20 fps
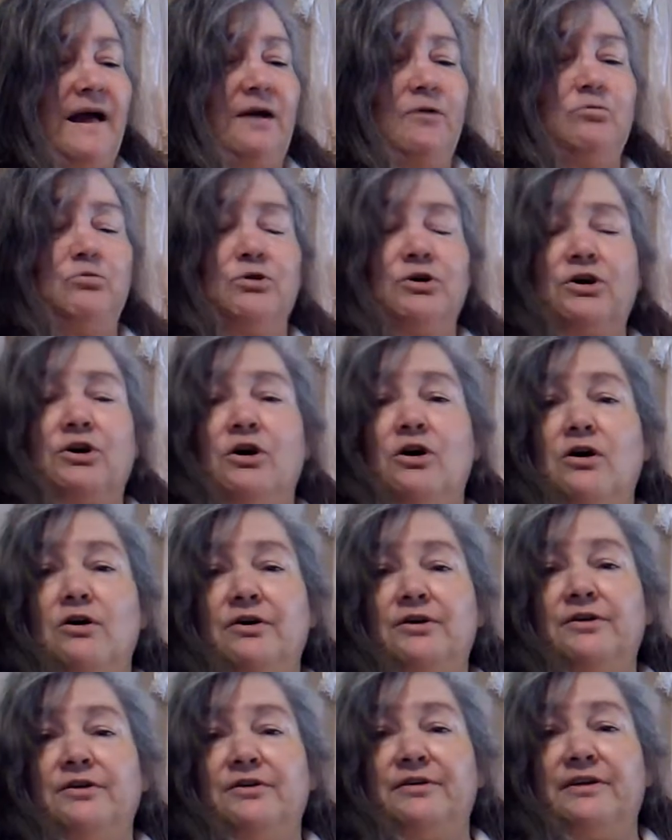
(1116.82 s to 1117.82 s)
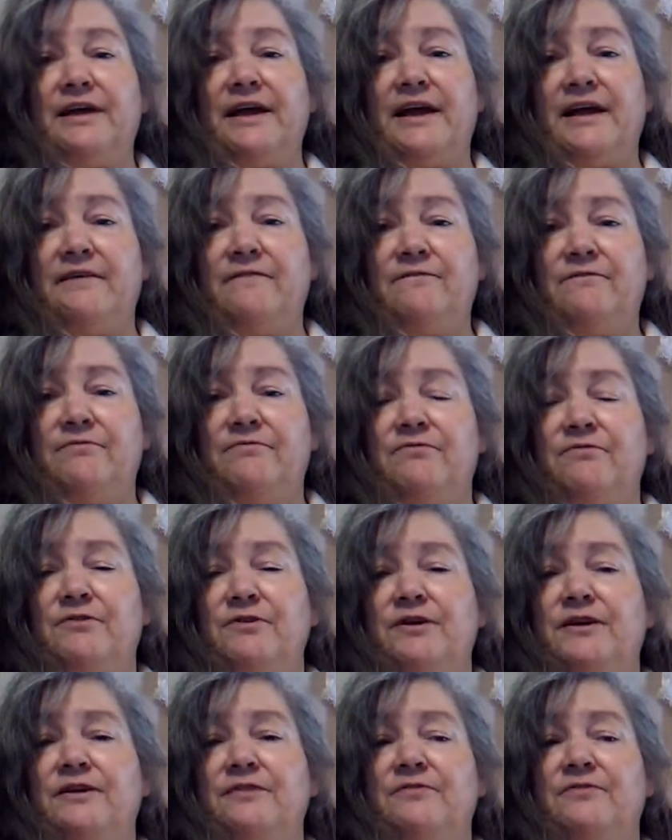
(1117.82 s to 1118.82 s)
I work hard on
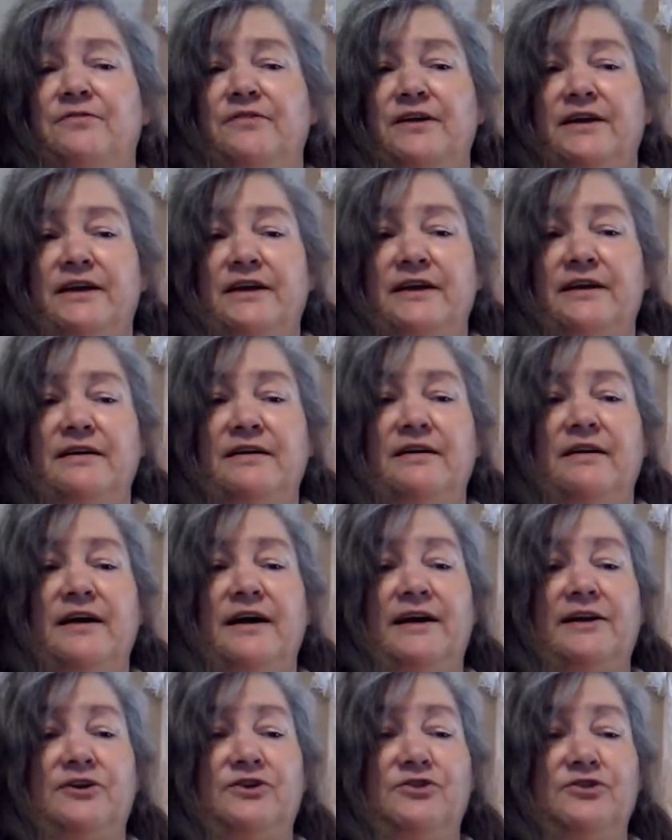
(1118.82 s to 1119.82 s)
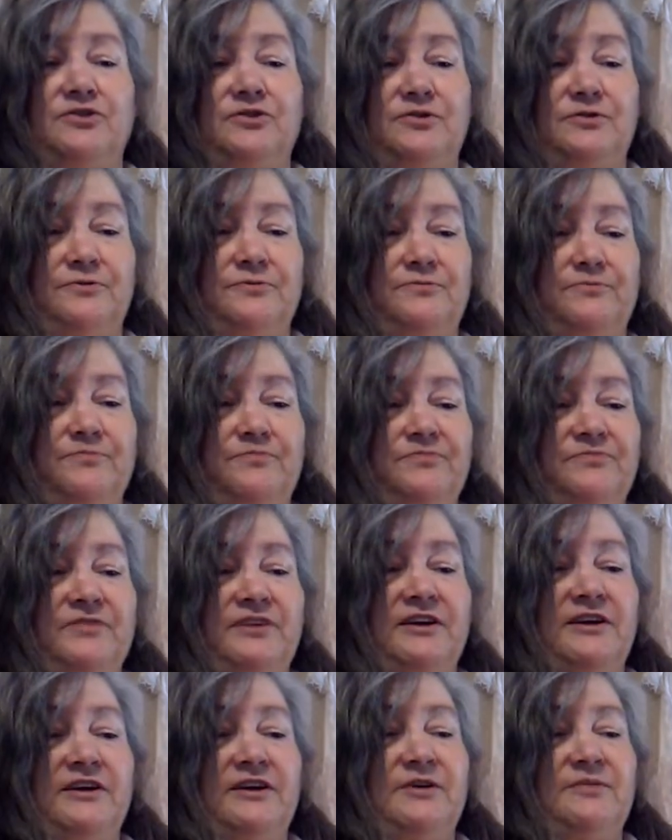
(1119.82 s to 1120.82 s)
everything I do
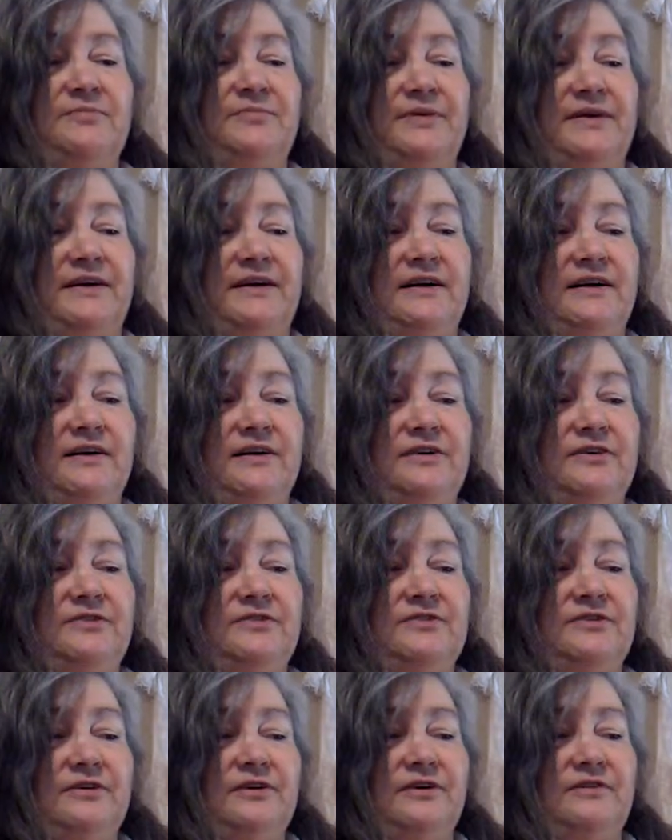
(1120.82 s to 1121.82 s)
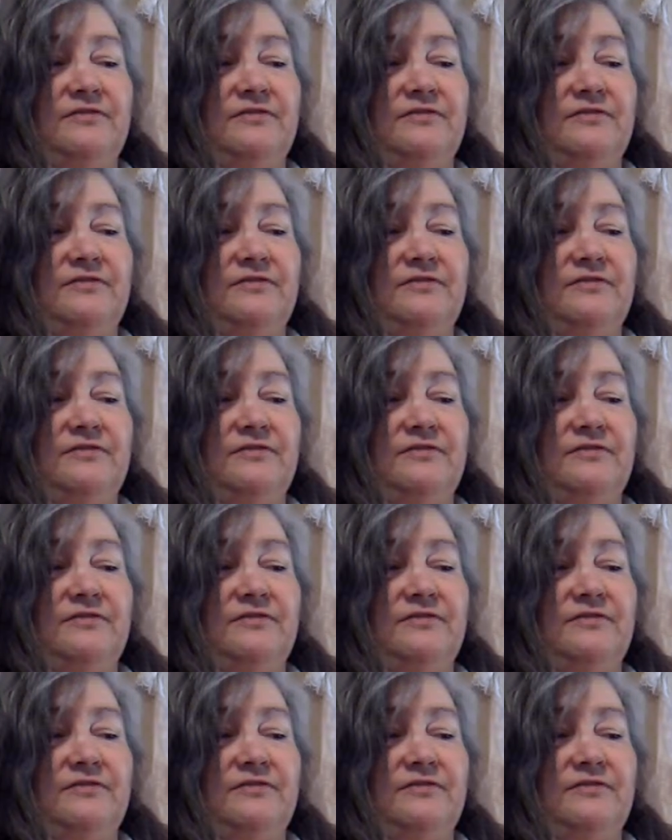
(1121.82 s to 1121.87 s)
because